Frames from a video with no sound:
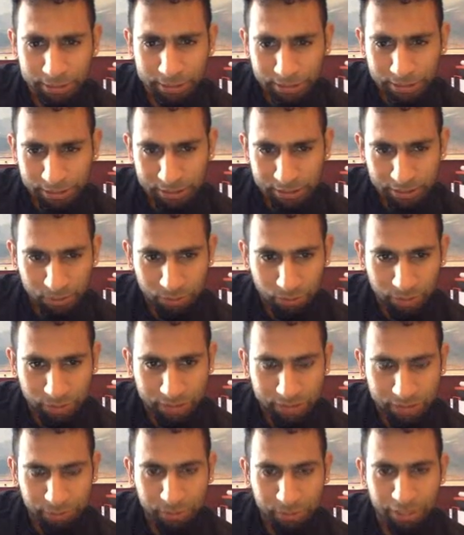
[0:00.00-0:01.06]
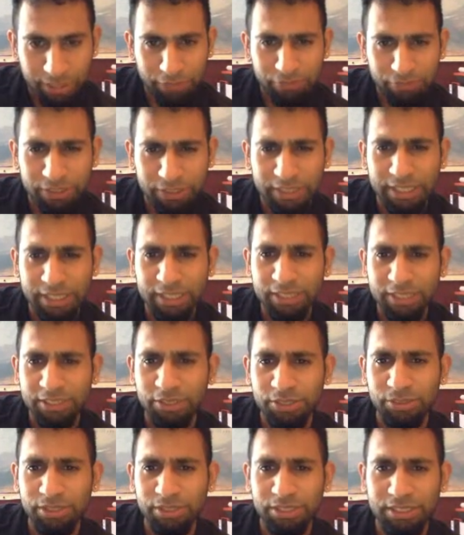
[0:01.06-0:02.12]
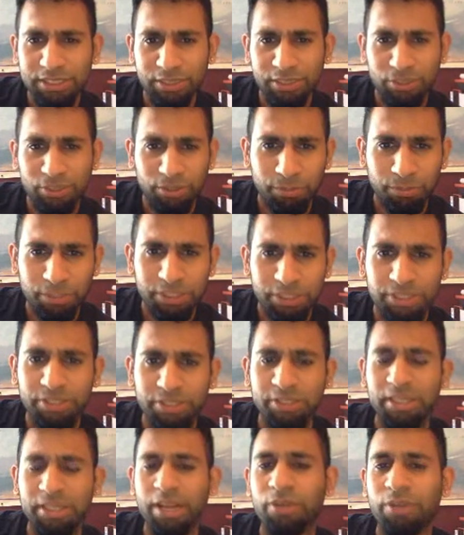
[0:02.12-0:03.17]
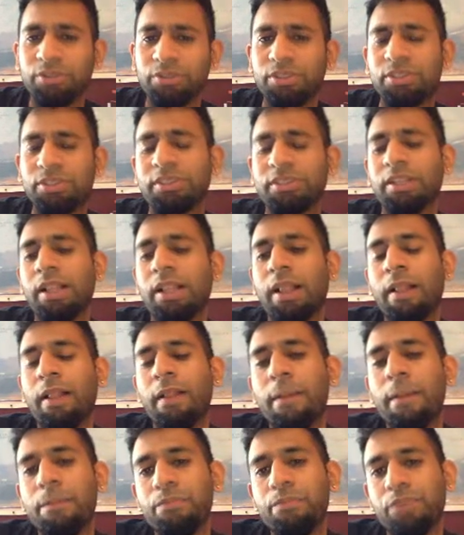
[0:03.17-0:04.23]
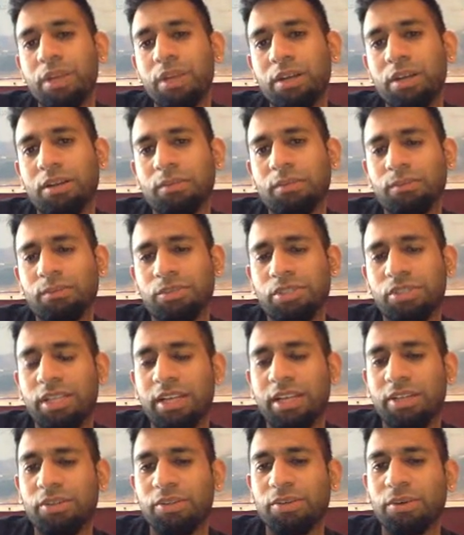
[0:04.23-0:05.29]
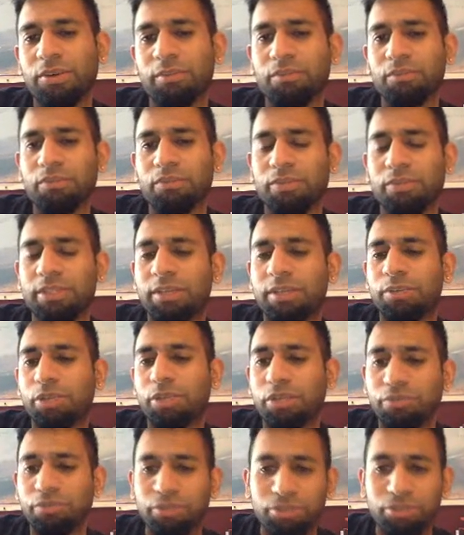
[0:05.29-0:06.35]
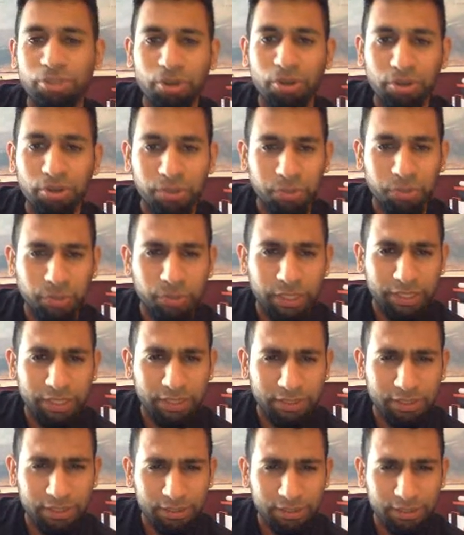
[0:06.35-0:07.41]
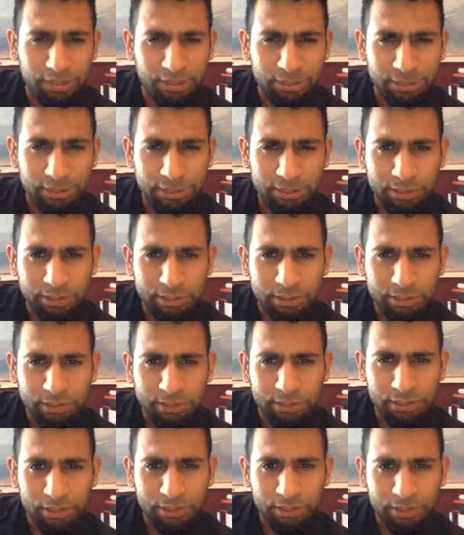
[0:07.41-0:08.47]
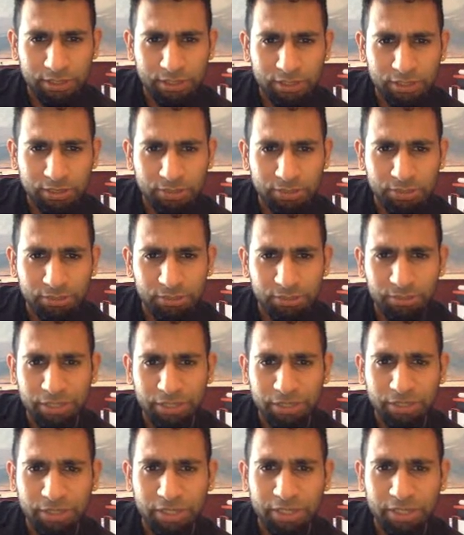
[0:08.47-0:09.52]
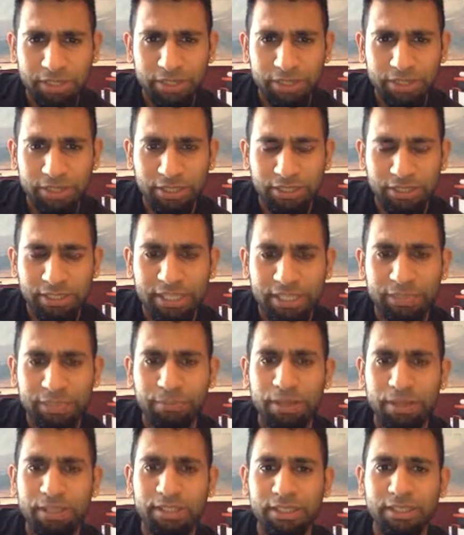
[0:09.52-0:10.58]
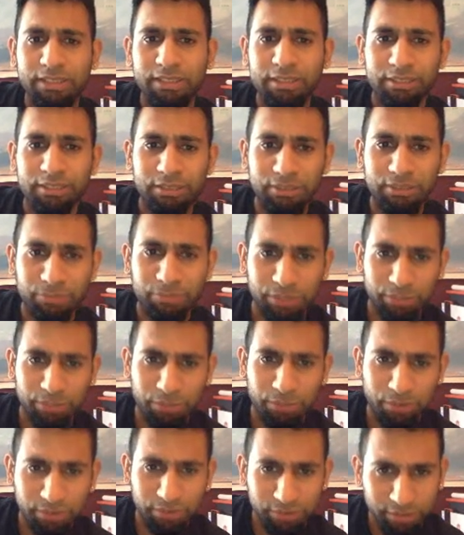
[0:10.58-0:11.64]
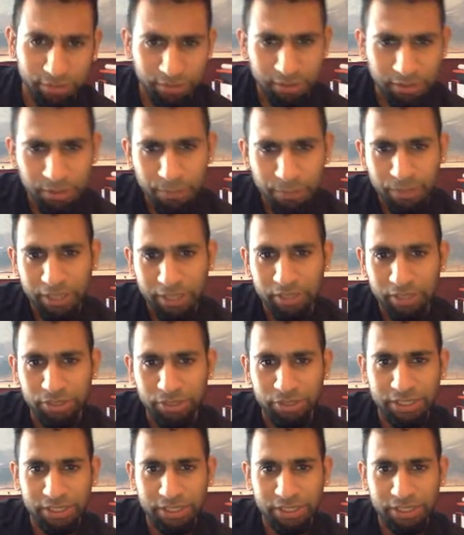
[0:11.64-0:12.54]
It is white to play. First thing I like to do is just to know the material count, so that I know whether I'm looking for a draw or a win. So I'm down a knight, so I can take it back here with the pawn. I can also take